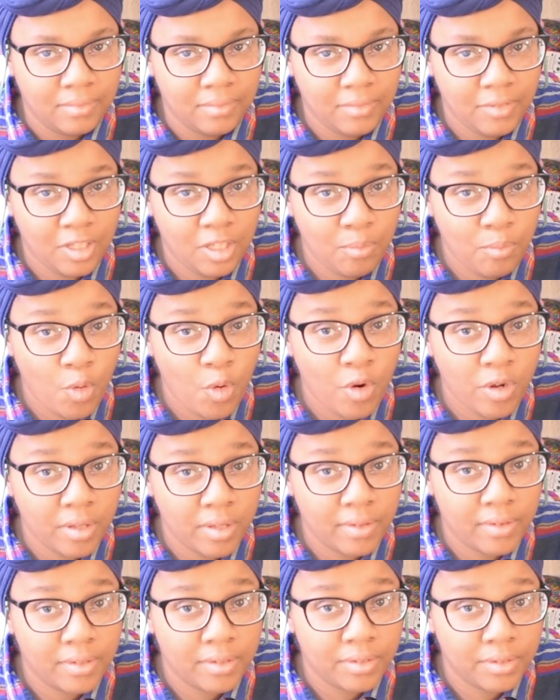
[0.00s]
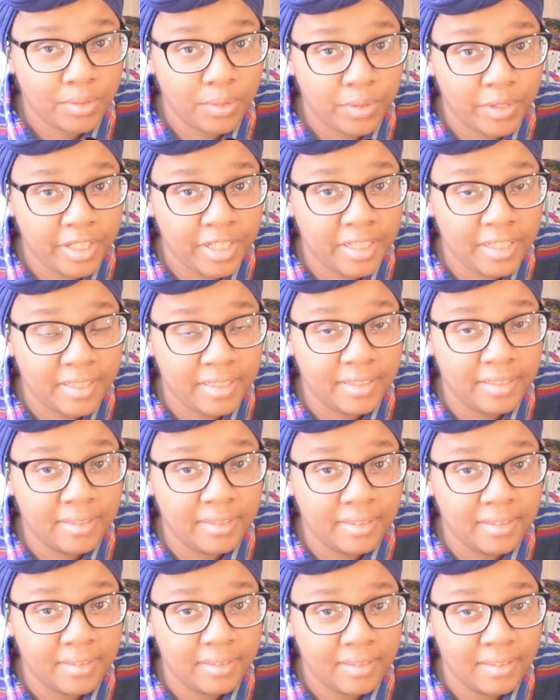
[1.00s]
But the moral of the story
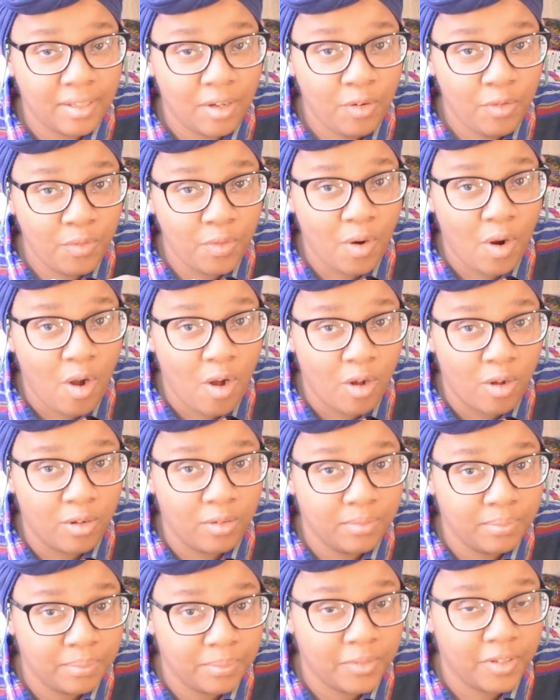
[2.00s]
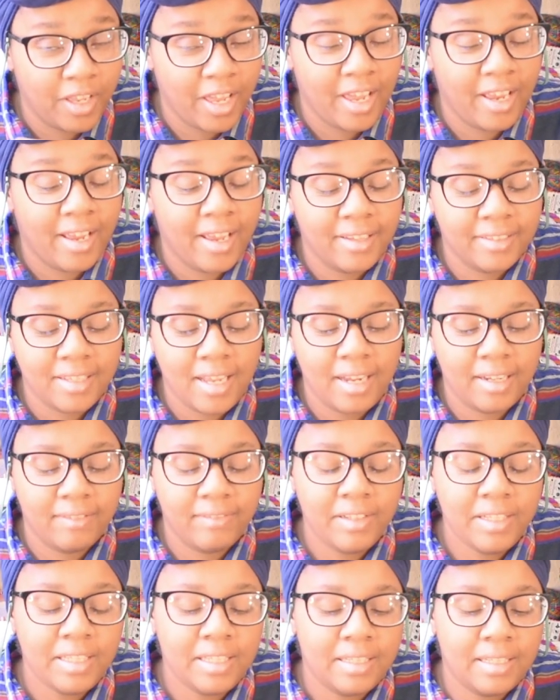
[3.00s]
is, overall, okay guys, I
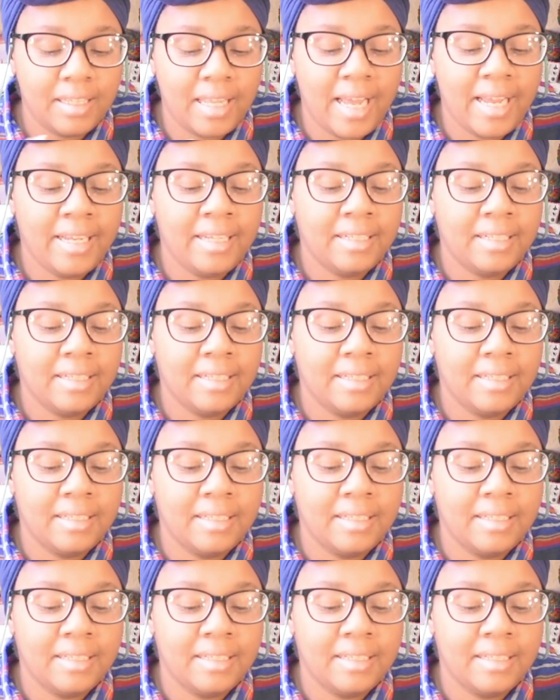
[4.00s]
really liked